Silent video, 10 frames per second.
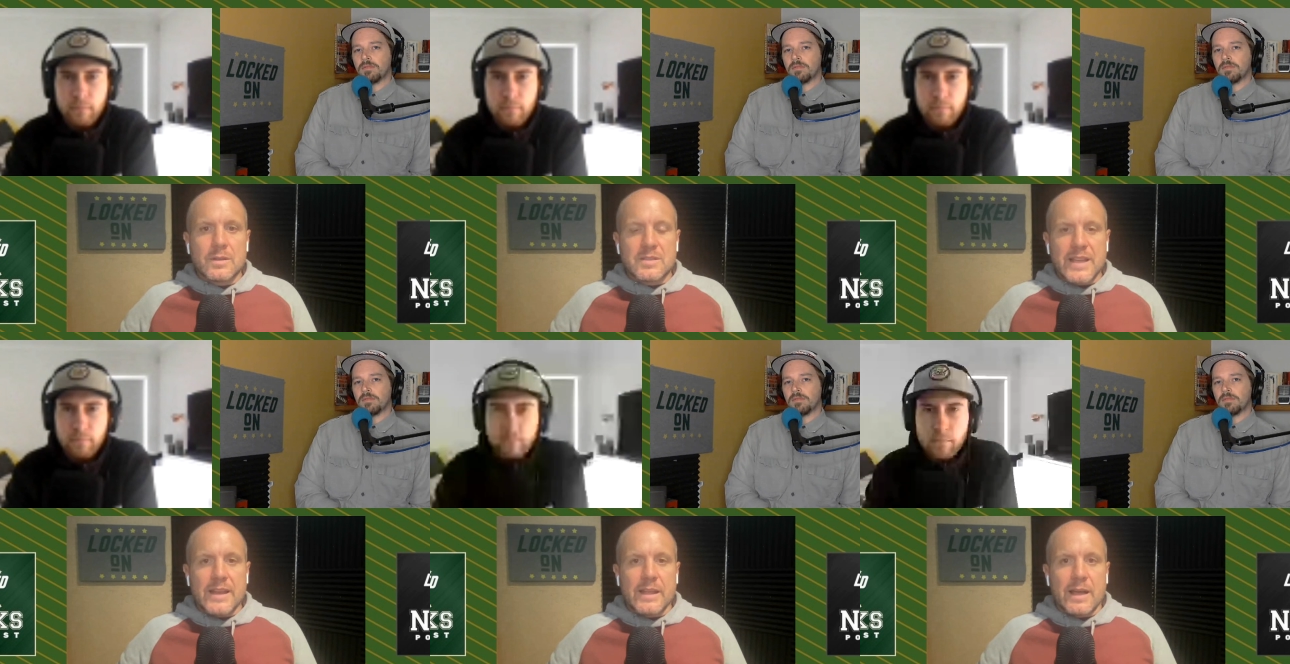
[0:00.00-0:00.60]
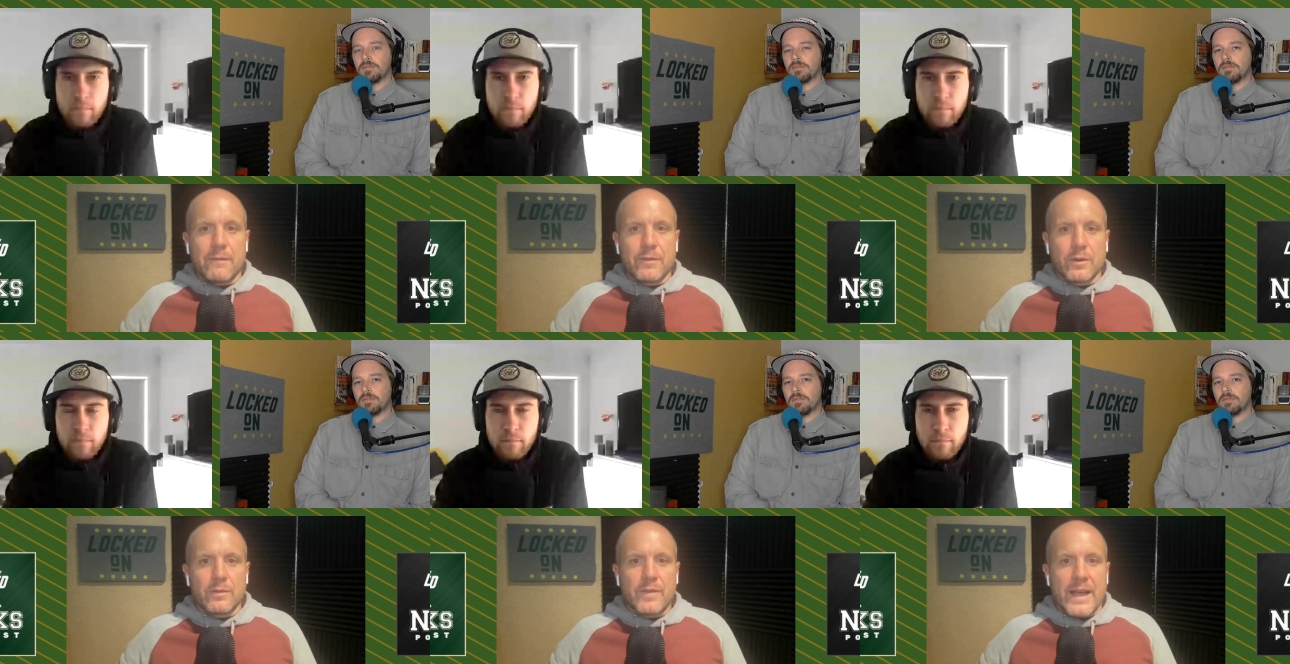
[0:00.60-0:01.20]
Speaker 1: standing up
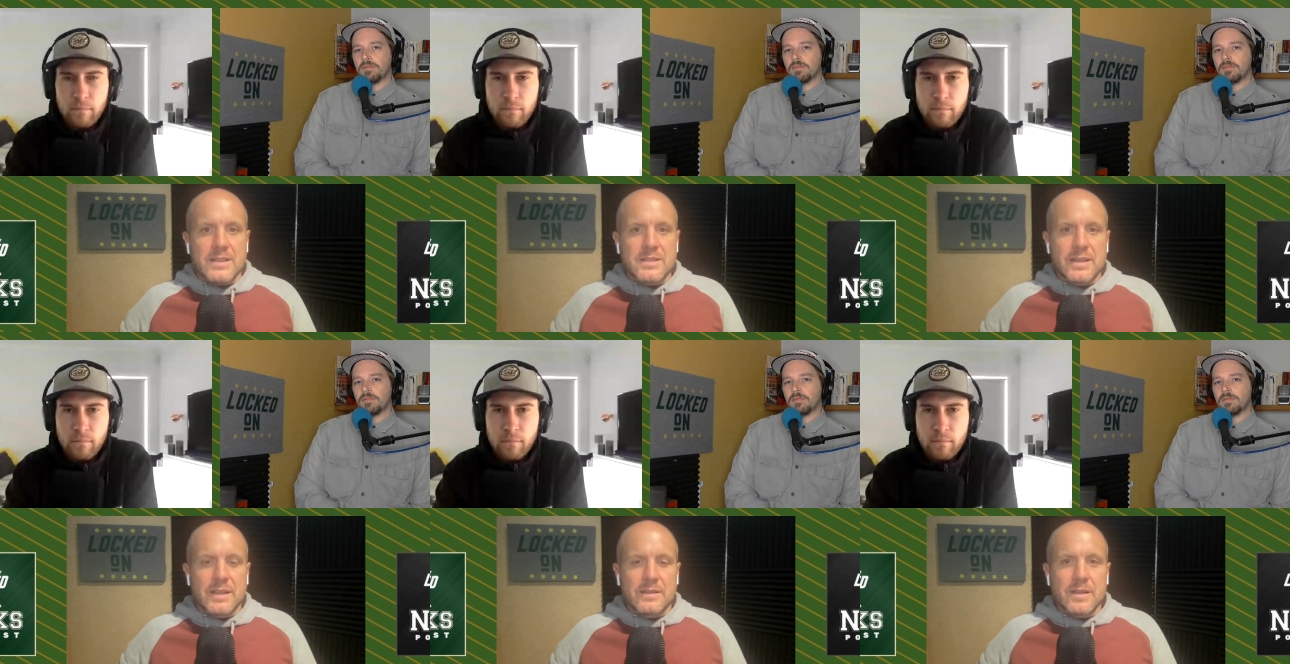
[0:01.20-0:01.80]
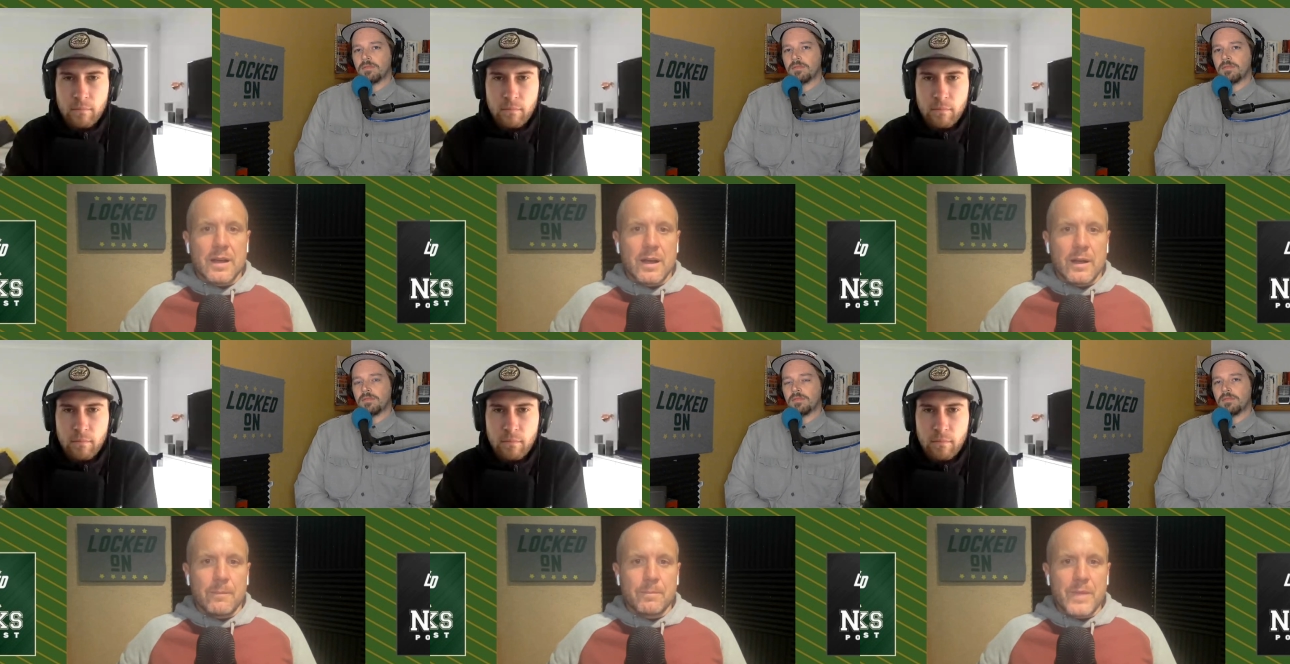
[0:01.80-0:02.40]
for vaccine
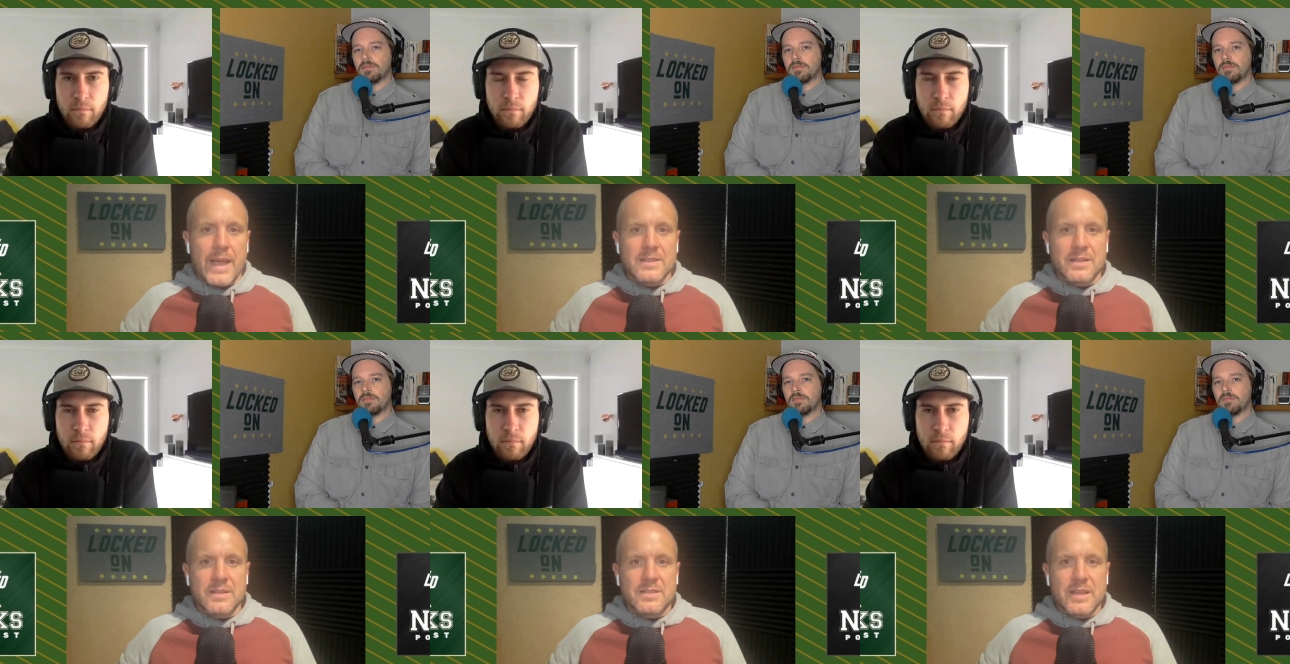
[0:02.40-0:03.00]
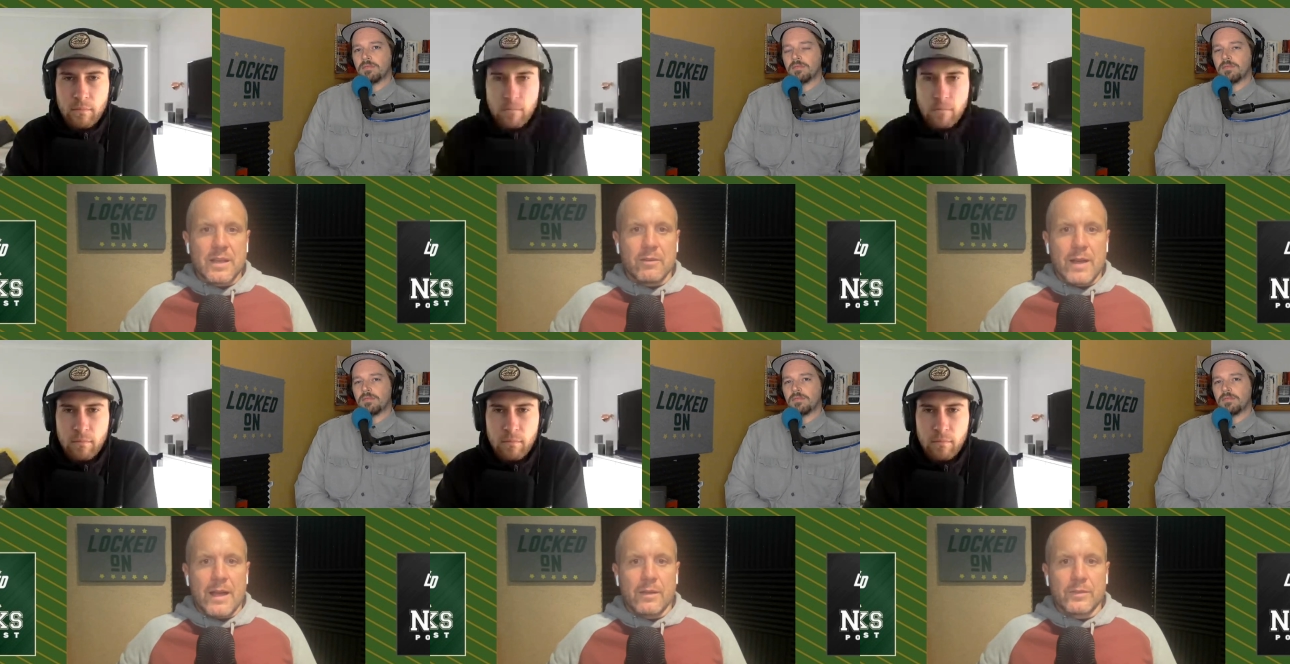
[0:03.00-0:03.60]
um, hesitancy
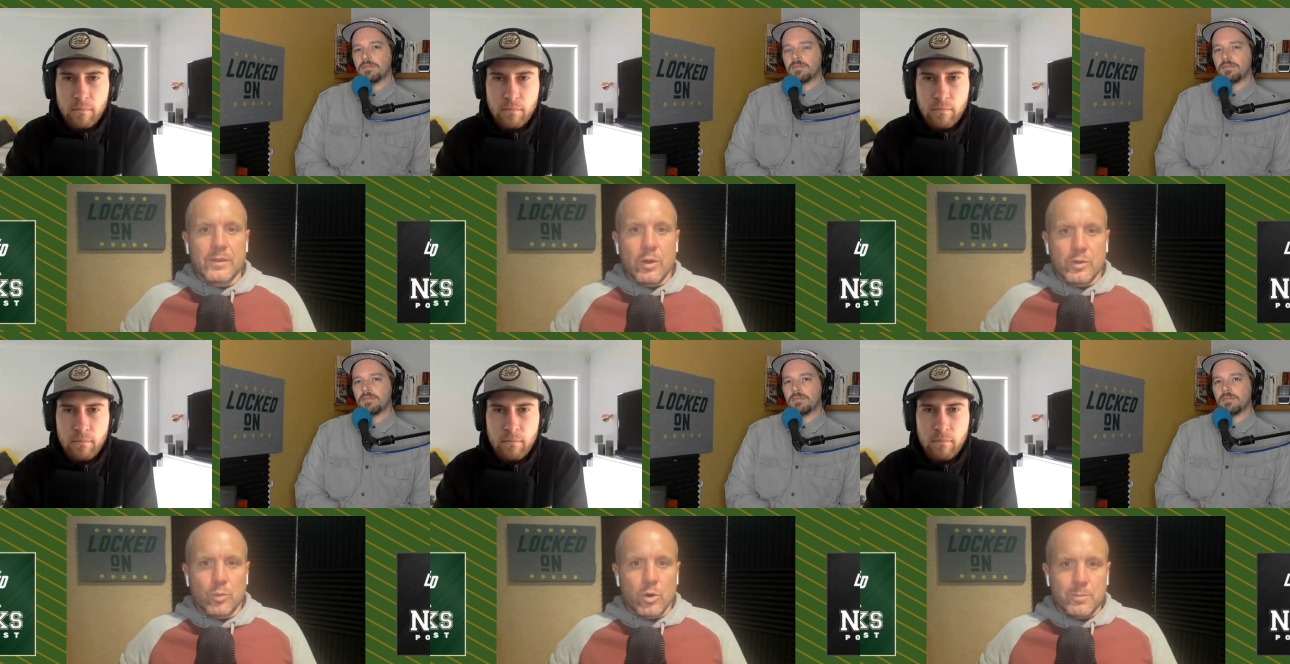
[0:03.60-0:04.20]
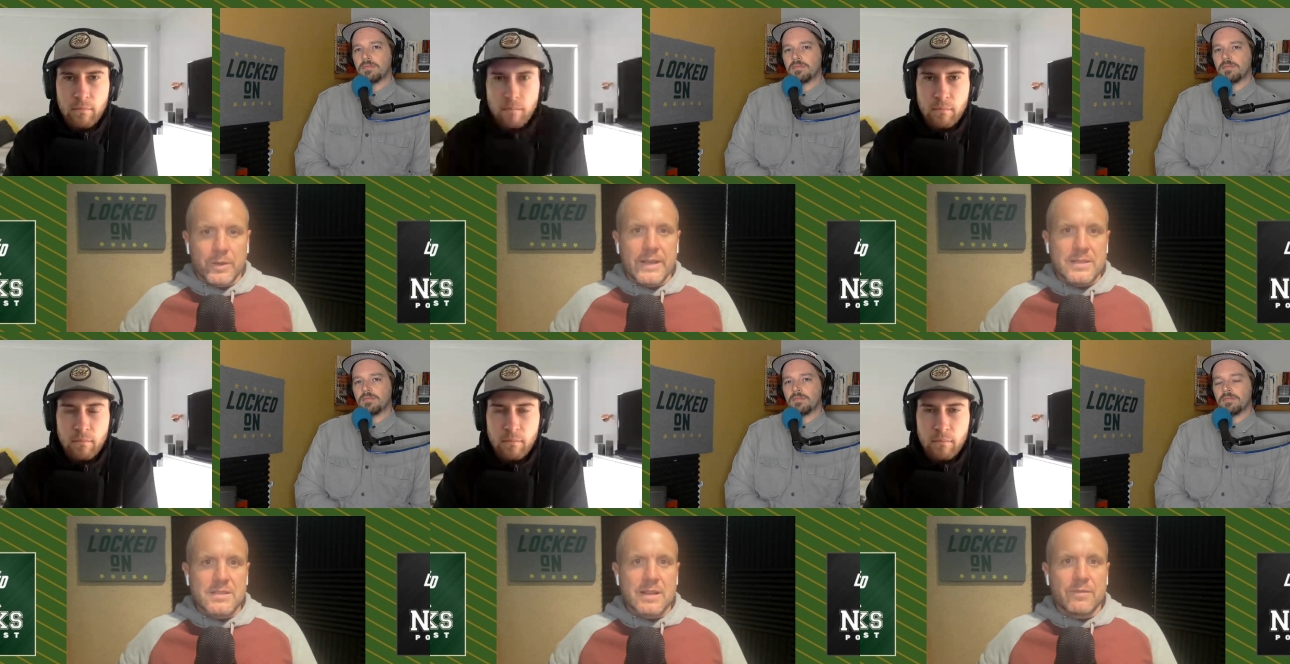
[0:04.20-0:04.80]
around you know the
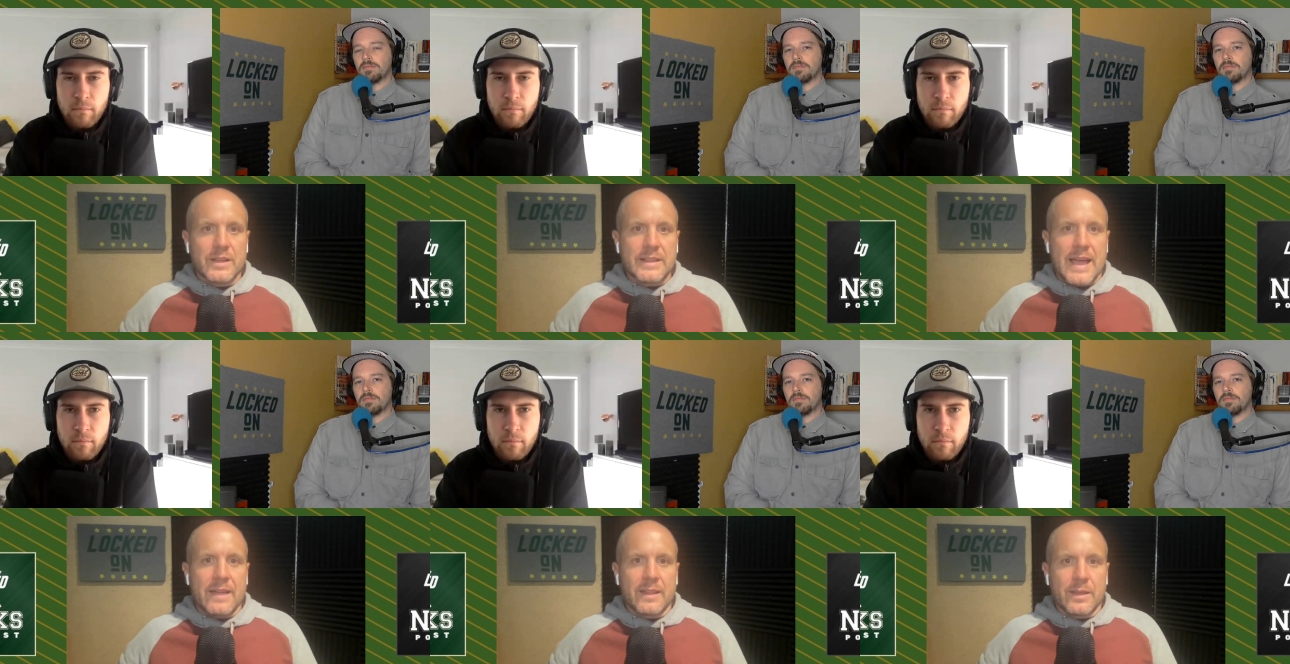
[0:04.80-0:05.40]
workplace and stuff like that.